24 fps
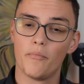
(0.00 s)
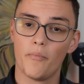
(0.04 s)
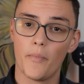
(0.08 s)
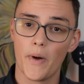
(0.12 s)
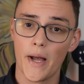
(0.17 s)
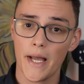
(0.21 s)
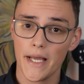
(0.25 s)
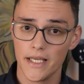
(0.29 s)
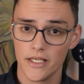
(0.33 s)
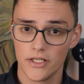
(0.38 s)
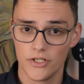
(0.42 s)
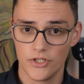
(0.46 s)

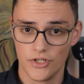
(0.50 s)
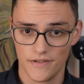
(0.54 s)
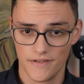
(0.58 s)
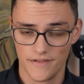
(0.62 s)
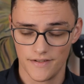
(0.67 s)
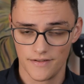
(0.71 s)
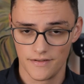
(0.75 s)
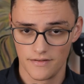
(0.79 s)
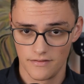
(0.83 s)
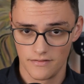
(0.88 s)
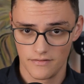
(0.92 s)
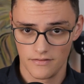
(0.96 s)

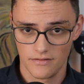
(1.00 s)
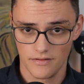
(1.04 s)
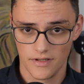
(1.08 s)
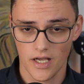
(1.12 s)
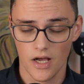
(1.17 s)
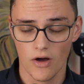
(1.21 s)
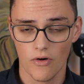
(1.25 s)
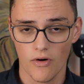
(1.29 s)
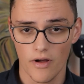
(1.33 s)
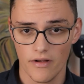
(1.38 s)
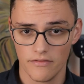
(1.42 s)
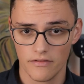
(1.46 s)
Packages,
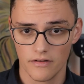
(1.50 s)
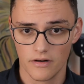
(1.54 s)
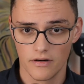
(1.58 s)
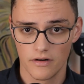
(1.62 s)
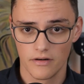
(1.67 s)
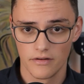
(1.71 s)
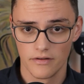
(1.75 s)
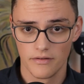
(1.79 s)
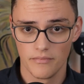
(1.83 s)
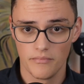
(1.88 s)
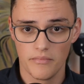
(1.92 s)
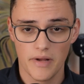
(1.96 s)
however,